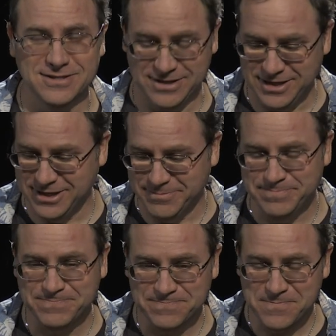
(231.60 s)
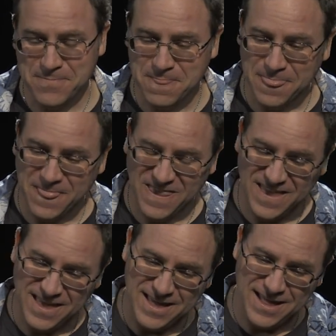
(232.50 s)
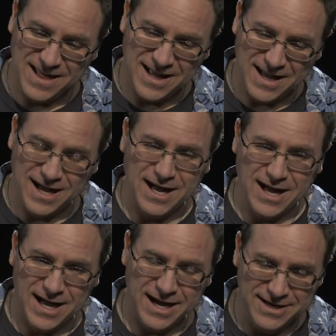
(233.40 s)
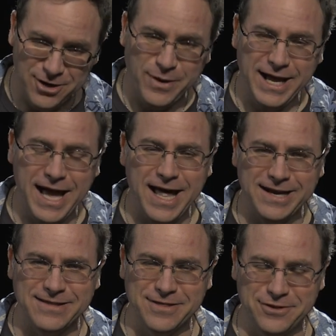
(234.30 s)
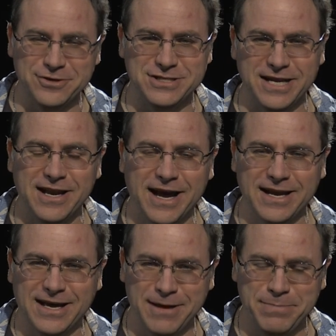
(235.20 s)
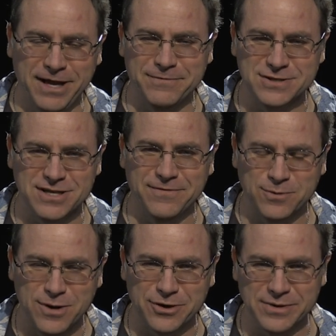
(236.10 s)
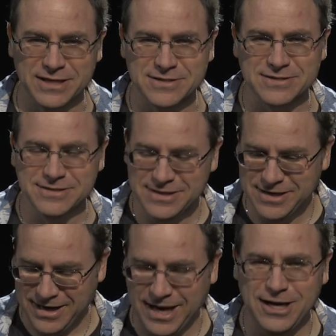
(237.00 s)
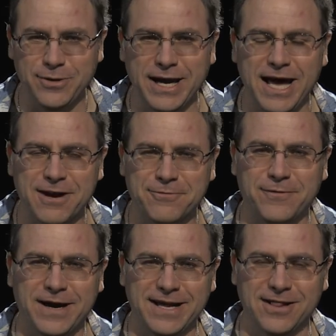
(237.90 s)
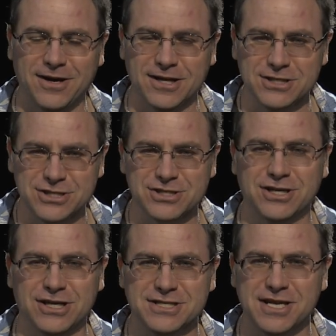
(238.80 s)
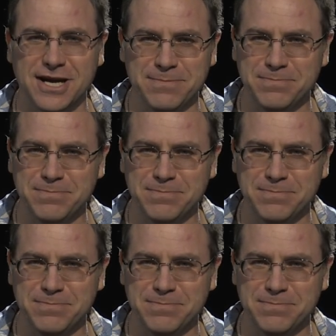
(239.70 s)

I know I had it Thursday night. I paid for stuff at Walgreens. I know I had it Friday at lunch because I